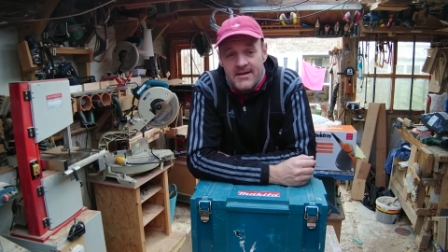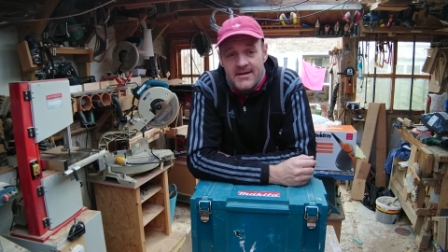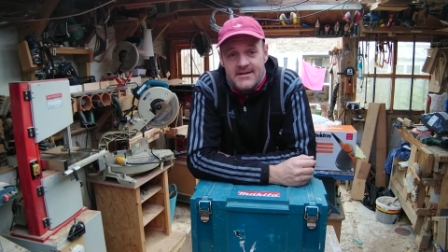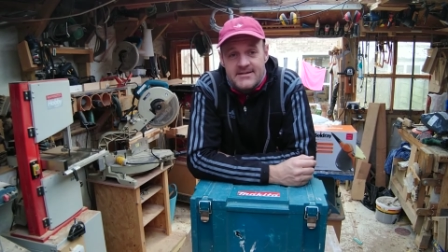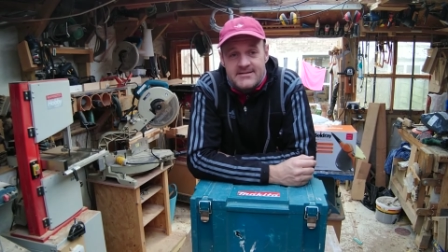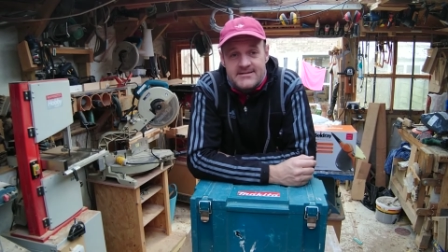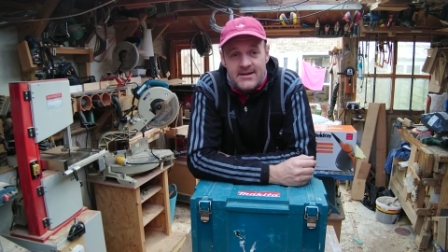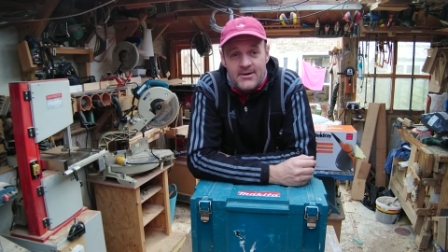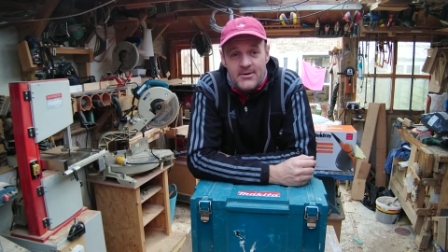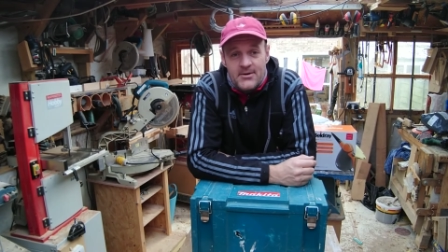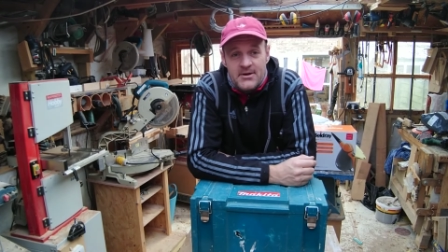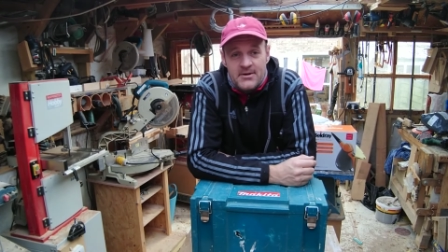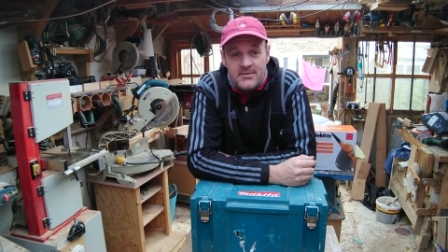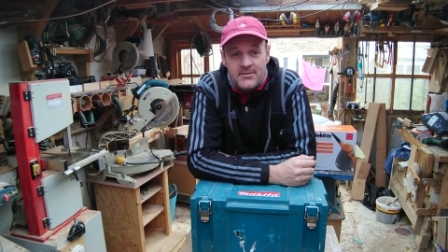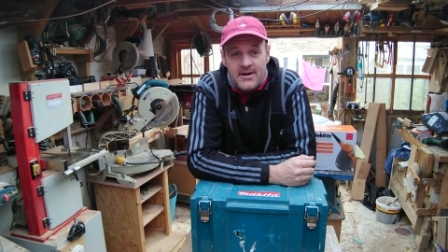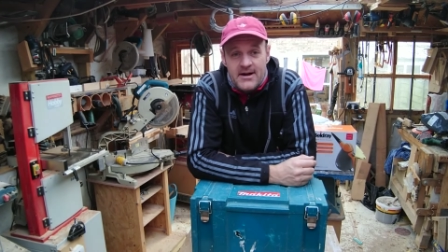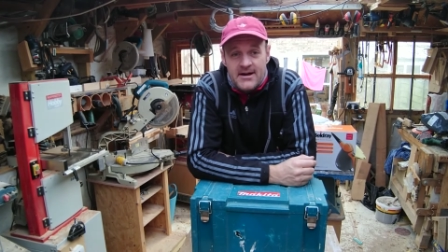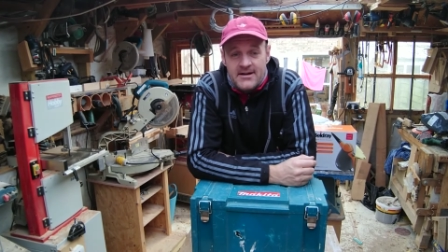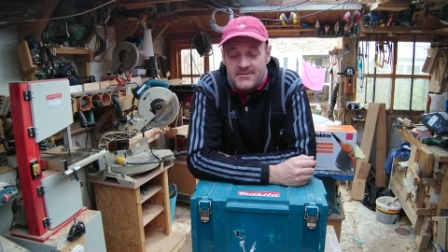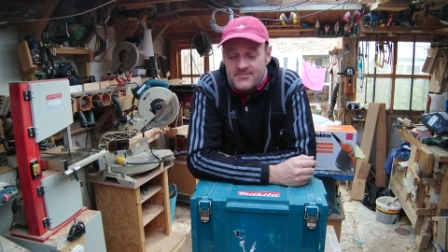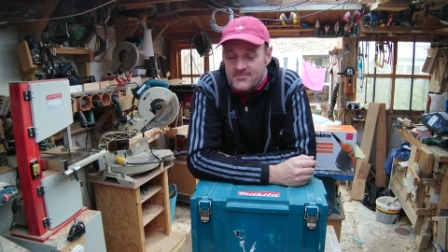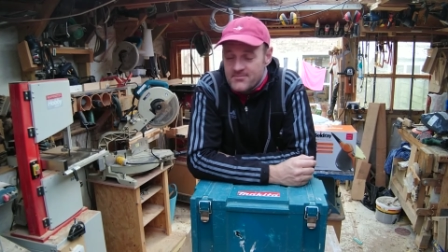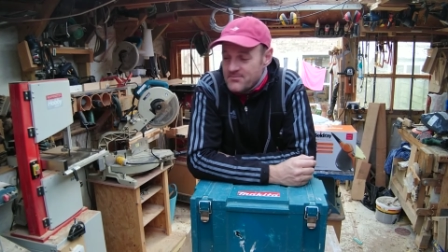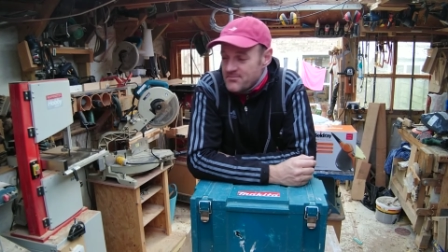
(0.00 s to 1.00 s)
So
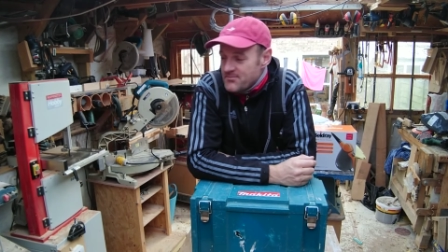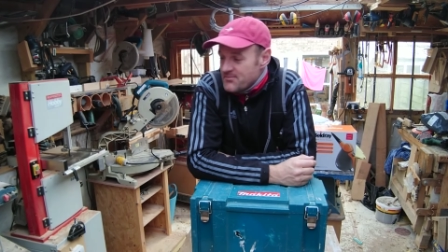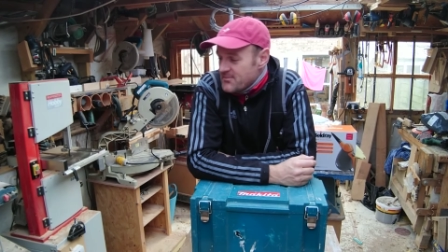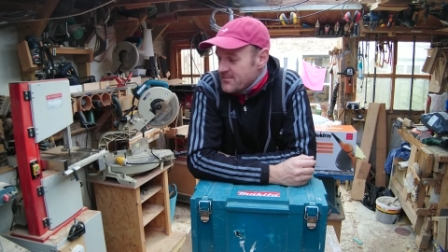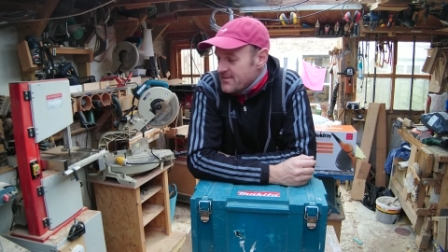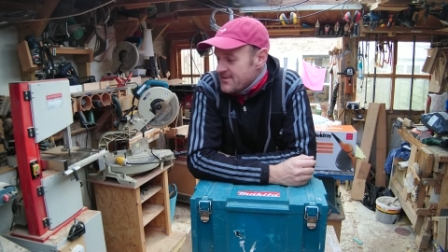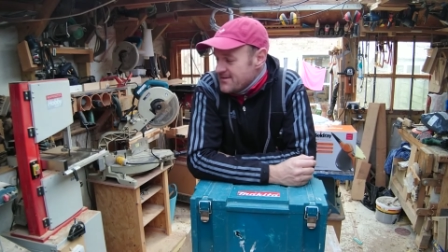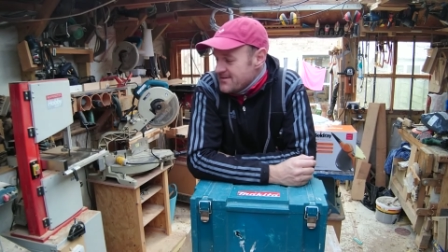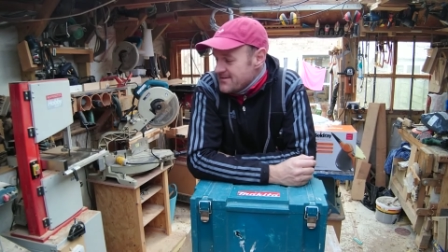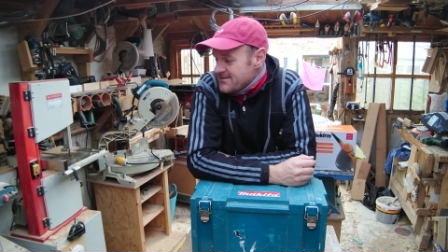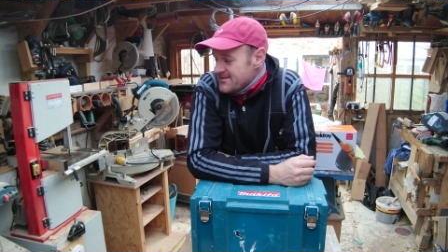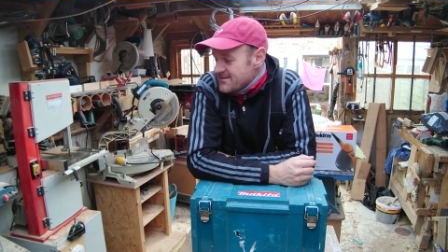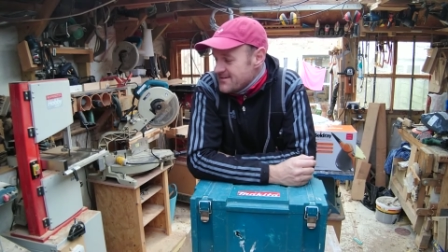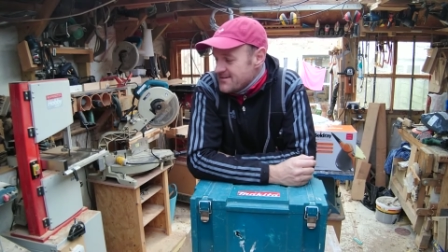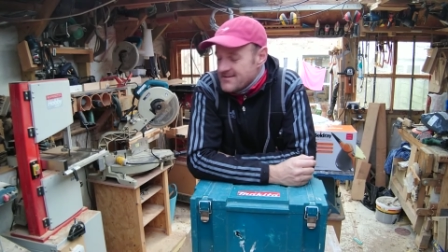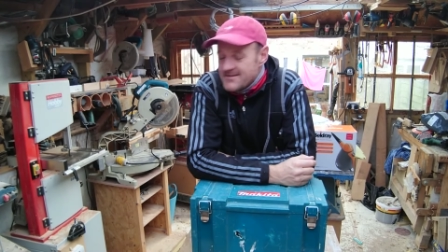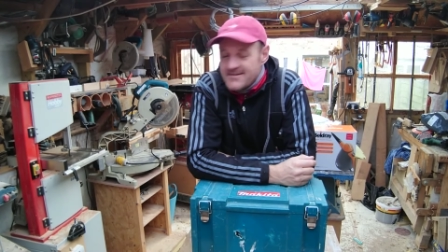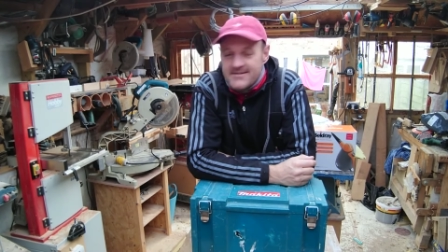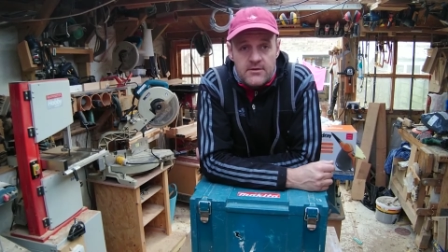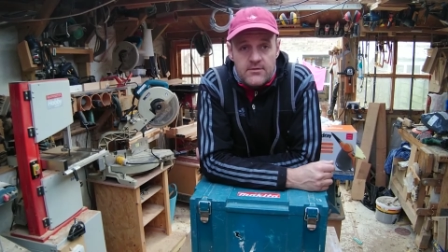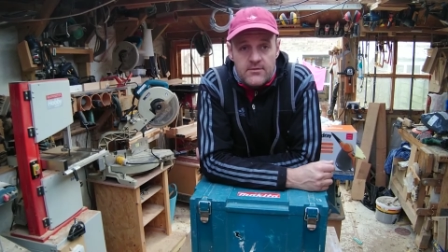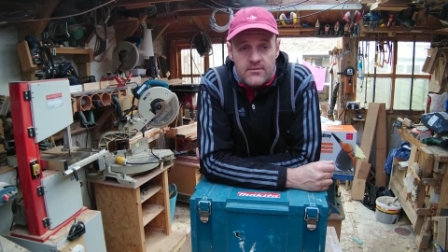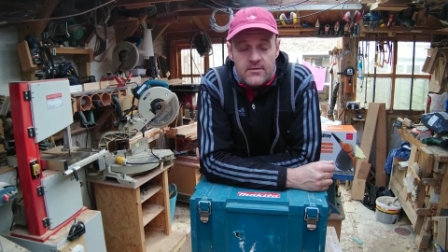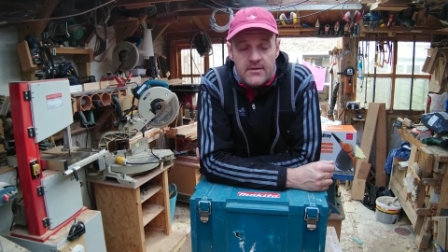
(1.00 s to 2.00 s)
anyway,
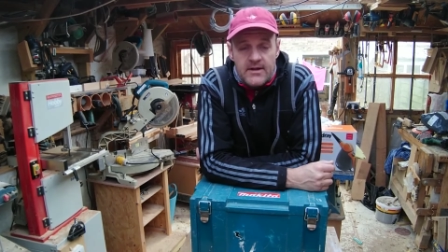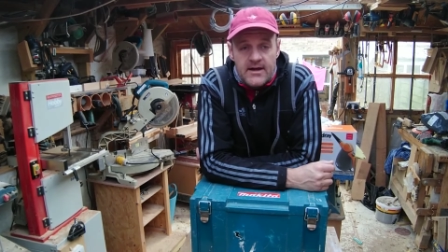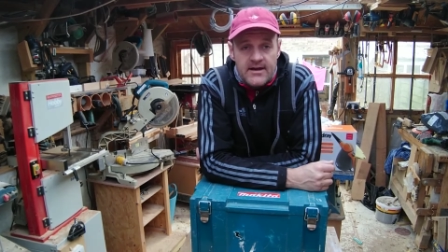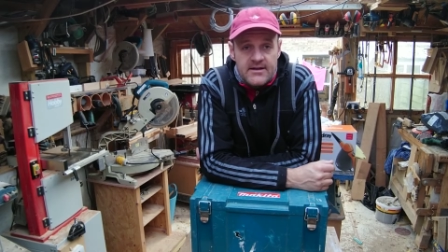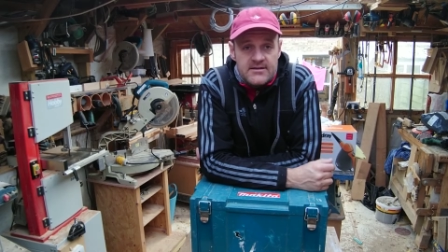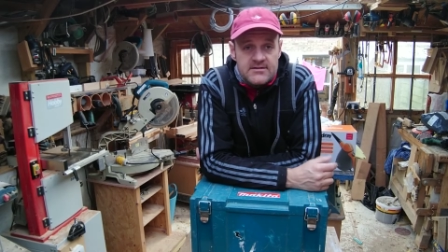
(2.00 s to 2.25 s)
for that.